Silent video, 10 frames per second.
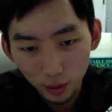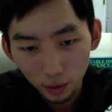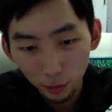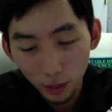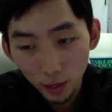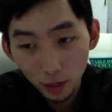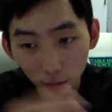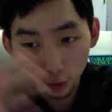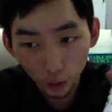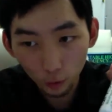If you had a
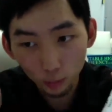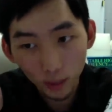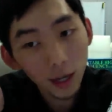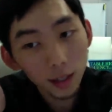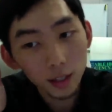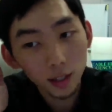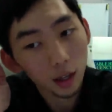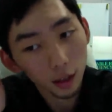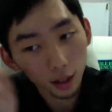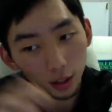lot of mites,
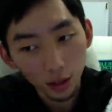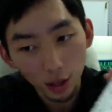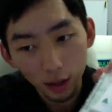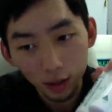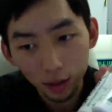I think that